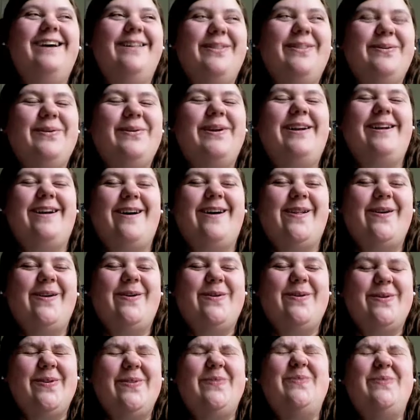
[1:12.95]

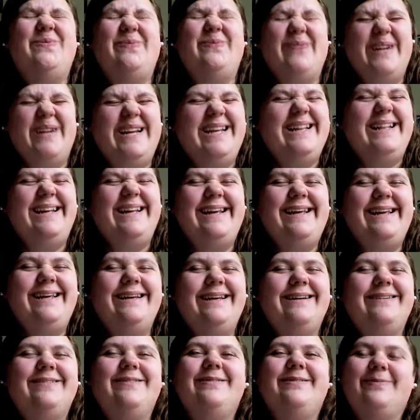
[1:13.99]
$3. Really?
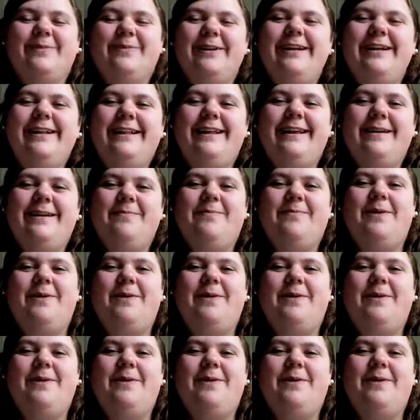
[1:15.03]
Really?